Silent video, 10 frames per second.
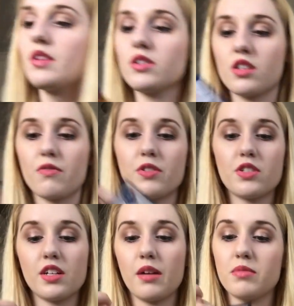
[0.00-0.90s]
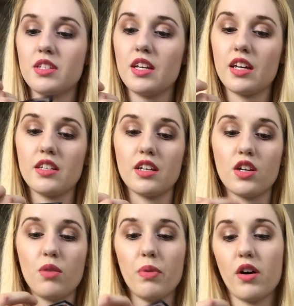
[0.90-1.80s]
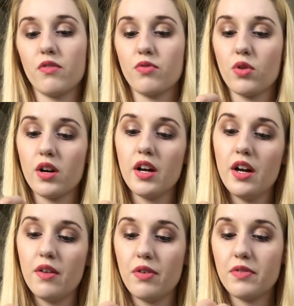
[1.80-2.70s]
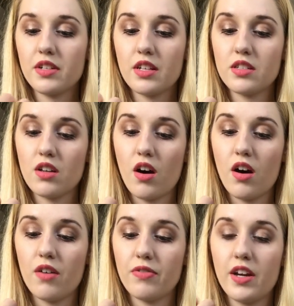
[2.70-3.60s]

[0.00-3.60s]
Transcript: So the first thing I'm seeing is a coupon for 50 cents off